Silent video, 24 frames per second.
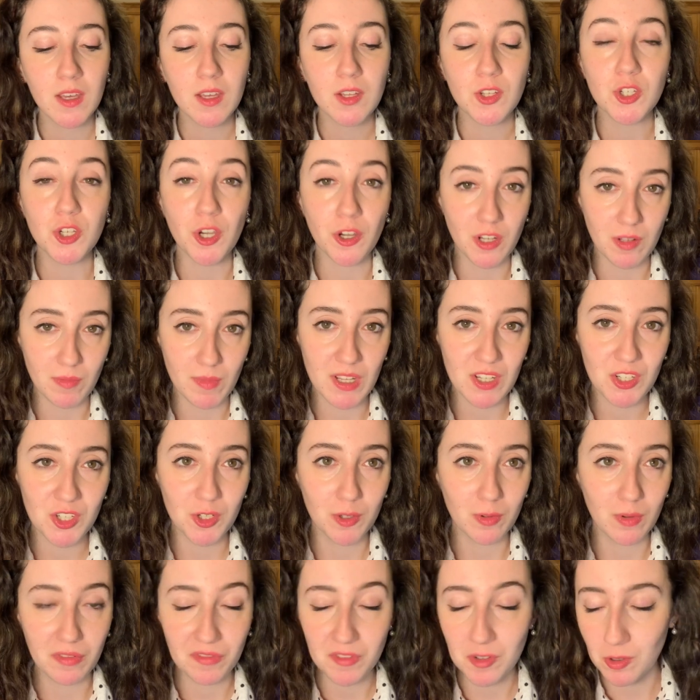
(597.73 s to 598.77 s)
Joni
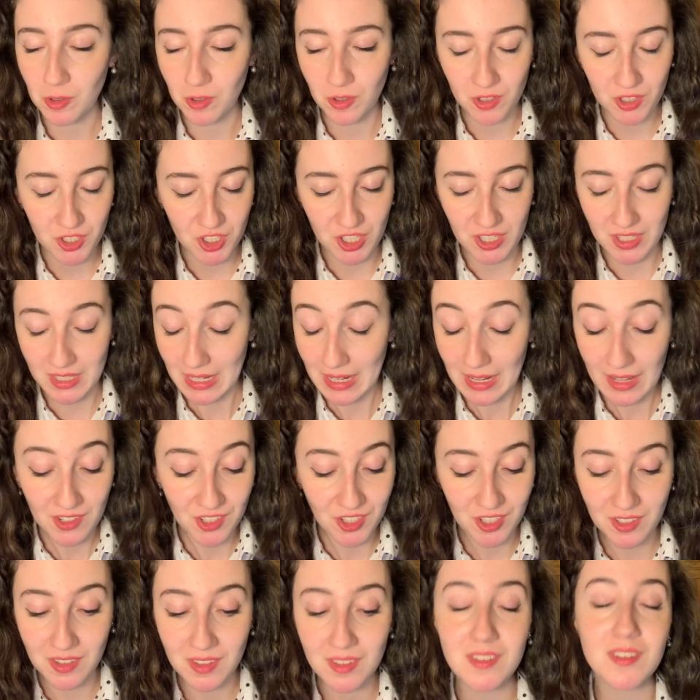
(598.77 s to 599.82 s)
Mitchell, of course, she's a
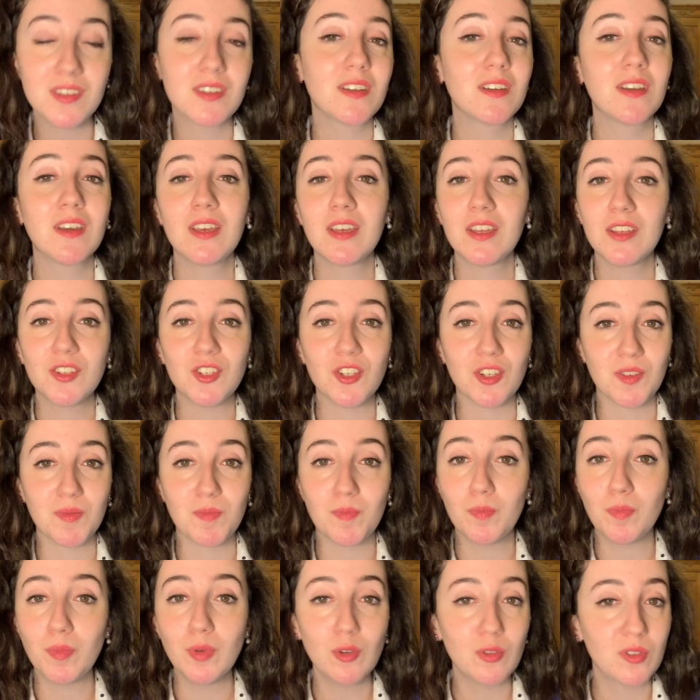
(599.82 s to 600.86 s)
legend. Just
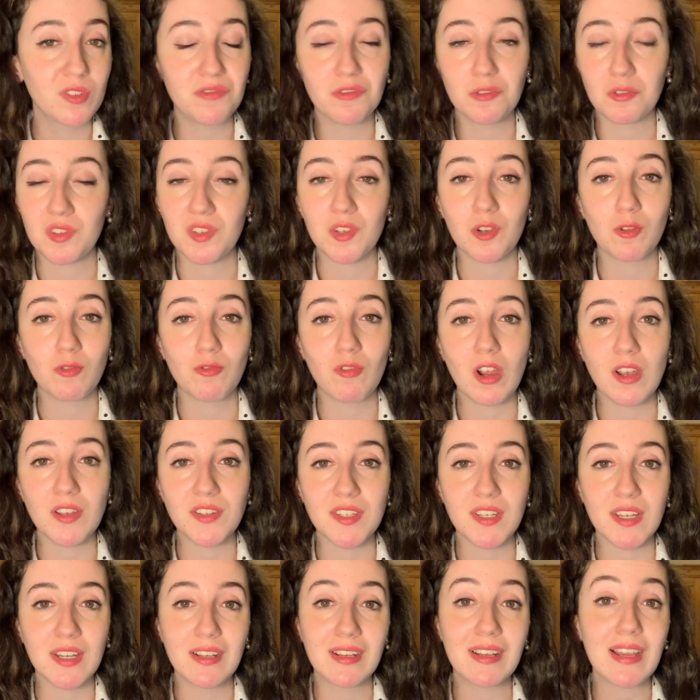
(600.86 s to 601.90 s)
beautiful
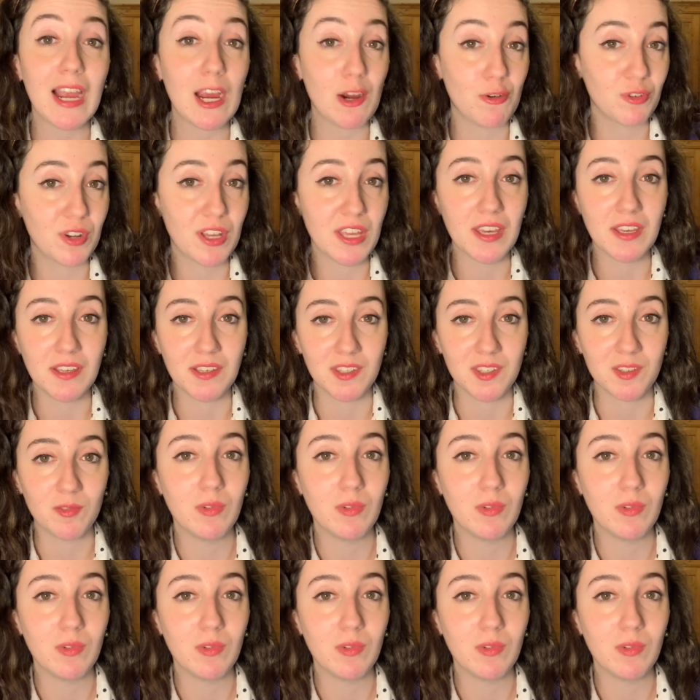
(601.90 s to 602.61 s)
songwriting. Carole King as